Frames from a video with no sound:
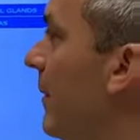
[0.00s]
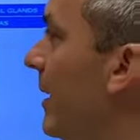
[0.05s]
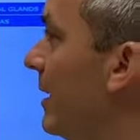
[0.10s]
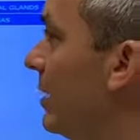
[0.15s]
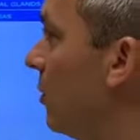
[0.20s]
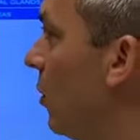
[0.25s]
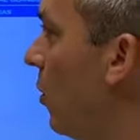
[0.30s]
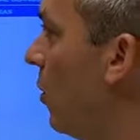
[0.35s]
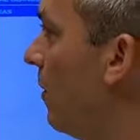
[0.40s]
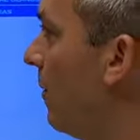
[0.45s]
when
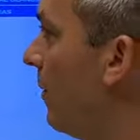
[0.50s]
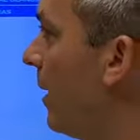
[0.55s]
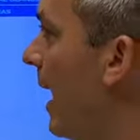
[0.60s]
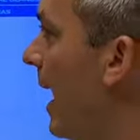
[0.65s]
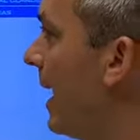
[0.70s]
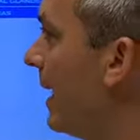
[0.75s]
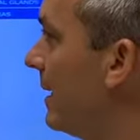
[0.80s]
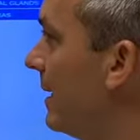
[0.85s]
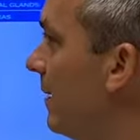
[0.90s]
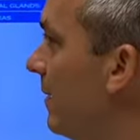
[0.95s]
it's
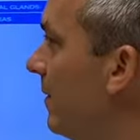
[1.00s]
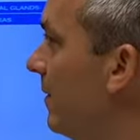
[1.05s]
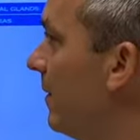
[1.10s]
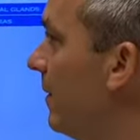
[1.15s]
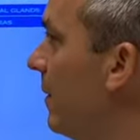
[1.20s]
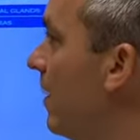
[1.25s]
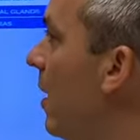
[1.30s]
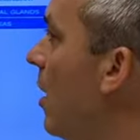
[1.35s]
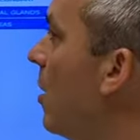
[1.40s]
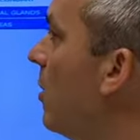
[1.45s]

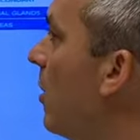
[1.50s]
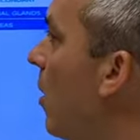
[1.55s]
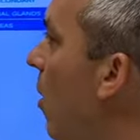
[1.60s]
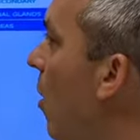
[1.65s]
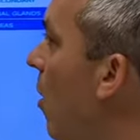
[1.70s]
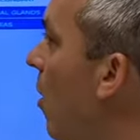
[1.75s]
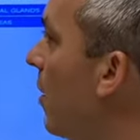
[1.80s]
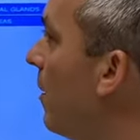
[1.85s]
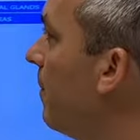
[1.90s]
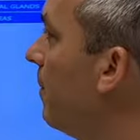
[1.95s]
overactive, the
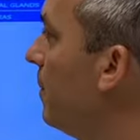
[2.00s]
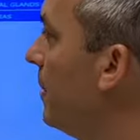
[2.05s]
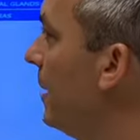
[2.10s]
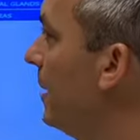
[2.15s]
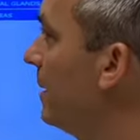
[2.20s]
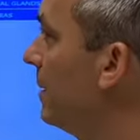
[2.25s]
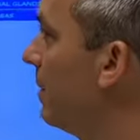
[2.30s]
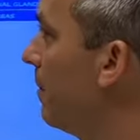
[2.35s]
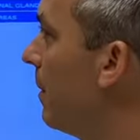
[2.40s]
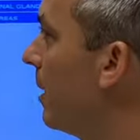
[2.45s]
heart
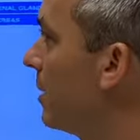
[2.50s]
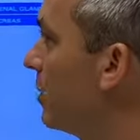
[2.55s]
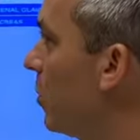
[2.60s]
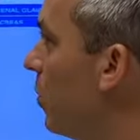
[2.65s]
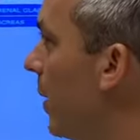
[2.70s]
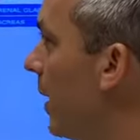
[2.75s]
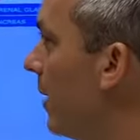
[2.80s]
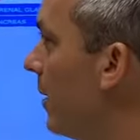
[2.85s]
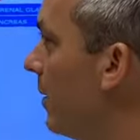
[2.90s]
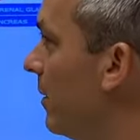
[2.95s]
beats much
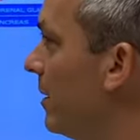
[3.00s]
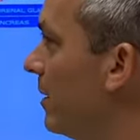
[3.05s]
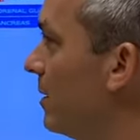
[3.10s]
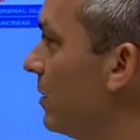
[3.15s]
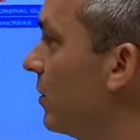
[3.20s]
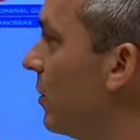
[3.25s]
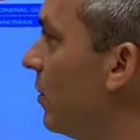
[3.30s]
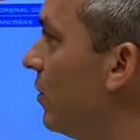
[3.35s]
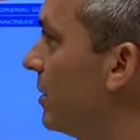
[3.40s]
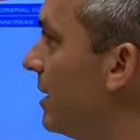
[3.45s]
quicker. This
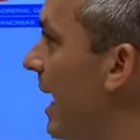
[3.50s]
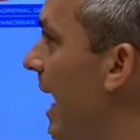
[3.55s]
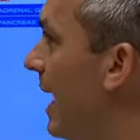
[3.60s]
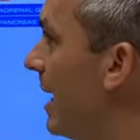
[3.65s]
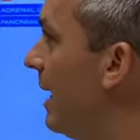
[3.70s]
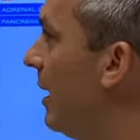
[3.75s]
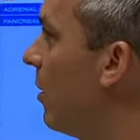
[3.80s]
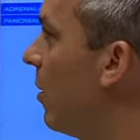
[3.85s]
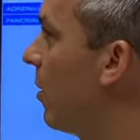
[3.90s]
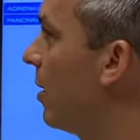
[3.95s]
is called
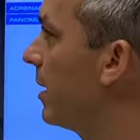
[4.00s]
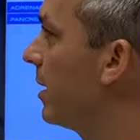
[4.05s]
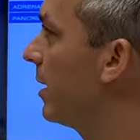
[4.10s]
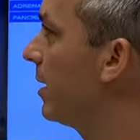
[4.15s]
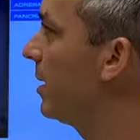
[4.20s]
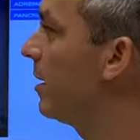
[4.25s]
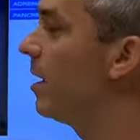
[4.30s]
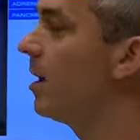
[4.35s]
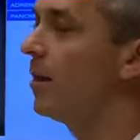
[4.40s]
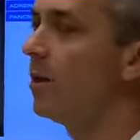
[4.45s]

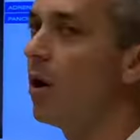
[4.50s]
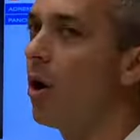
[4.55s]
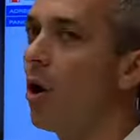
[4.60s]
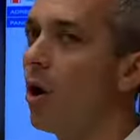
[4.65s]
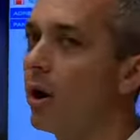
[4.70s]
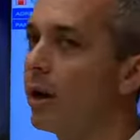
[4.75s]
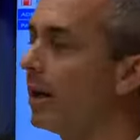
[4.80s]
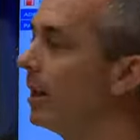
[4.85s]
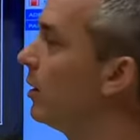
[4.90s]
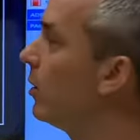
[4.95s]
tachycardia. The
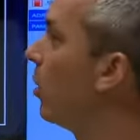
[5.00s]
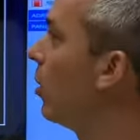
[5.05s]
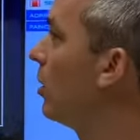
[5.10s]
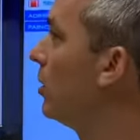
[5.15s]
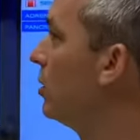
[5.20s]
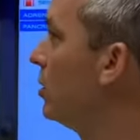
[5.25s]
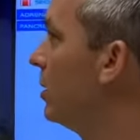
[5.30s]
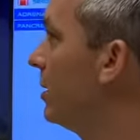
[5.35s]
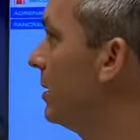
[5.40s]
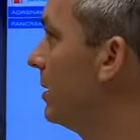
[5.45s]
heart
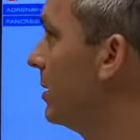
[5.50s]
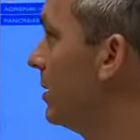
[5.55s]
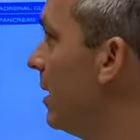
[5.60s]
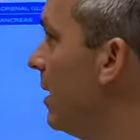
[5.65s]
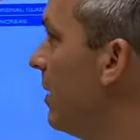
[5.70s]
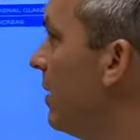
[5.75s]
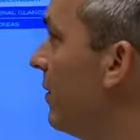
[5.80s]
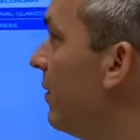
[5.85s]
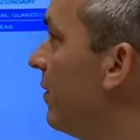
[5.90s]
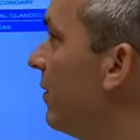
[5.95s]
enlarges.
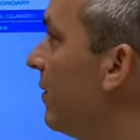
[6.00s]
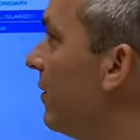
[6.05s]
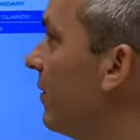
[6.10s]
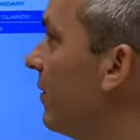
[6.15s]
This is